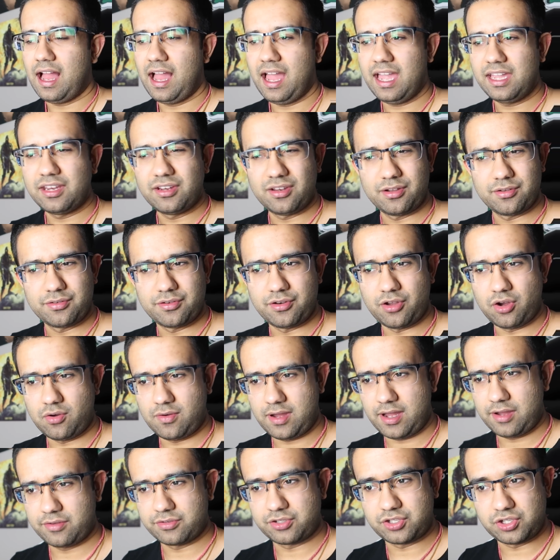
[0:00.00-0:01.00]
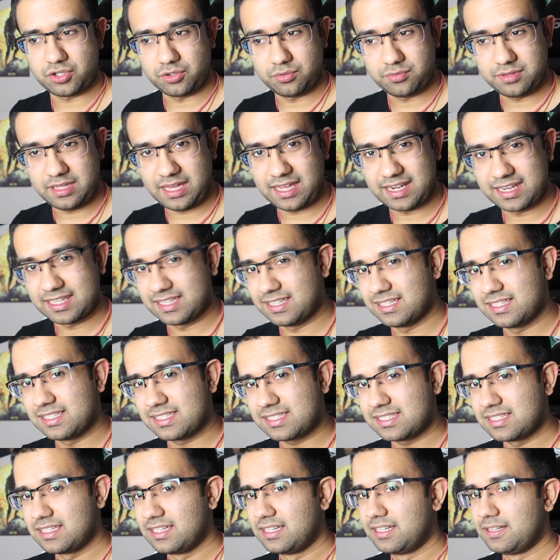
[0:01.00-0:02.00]
I don't know how true that
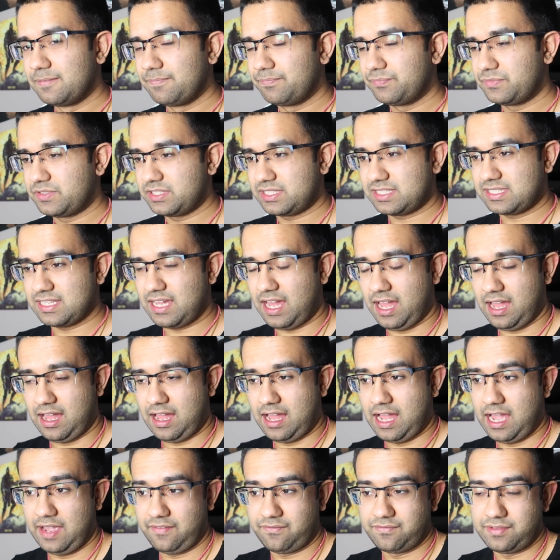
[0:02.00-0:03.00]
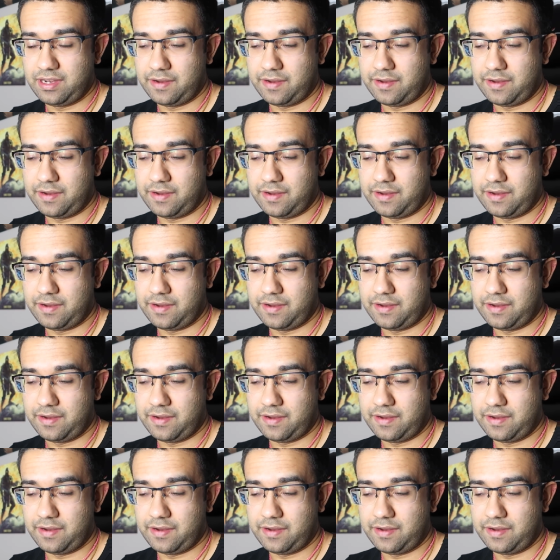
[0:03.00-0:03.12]
is. I've